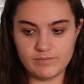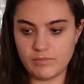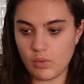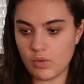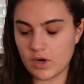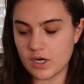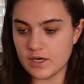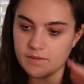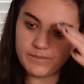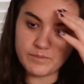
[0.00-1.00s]

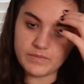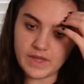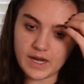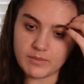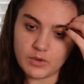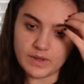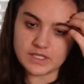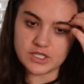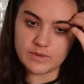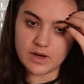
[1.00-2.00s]
board that I'm going
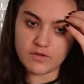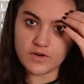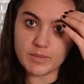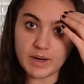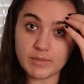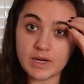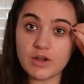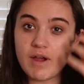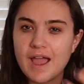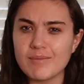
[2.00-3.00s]
to do it over, but I'm gonna
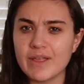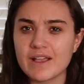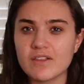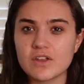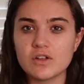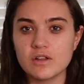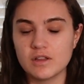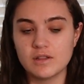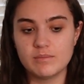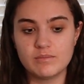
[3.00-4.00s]
grab like a
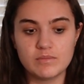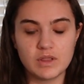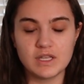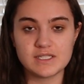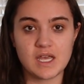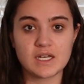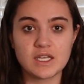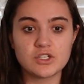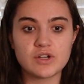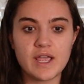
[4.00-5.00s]
little
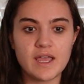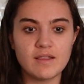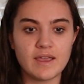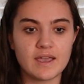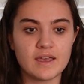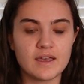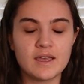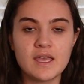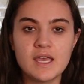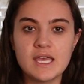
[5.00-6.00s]
lasagna tray, like a,
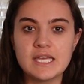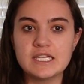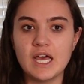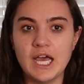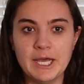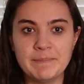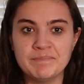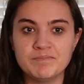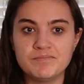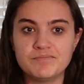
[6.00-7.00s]
I
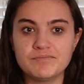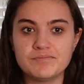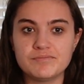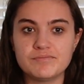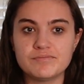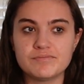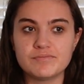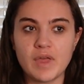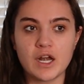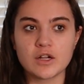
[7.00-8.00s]

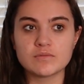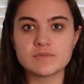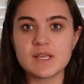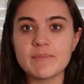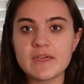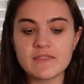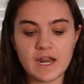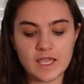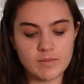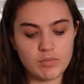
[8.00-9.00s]
don't know, something that
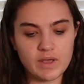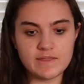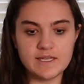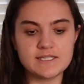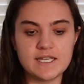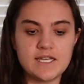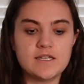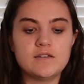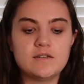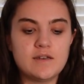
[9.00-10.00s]
I can put these
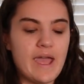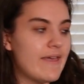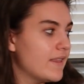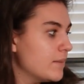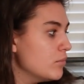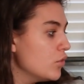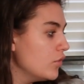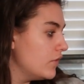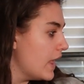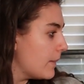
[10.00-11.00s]
in and then
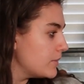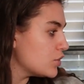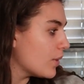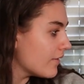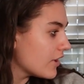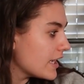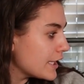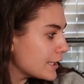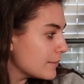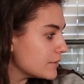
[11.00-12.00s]
move them to wherever I
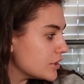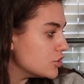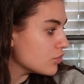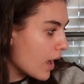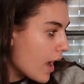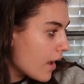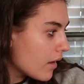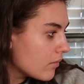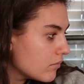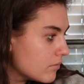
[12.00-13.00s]
need them to dry.
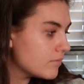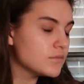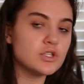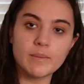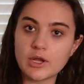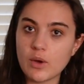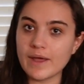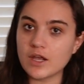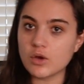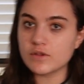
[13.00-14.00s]
So I'm gonna go ahead and go do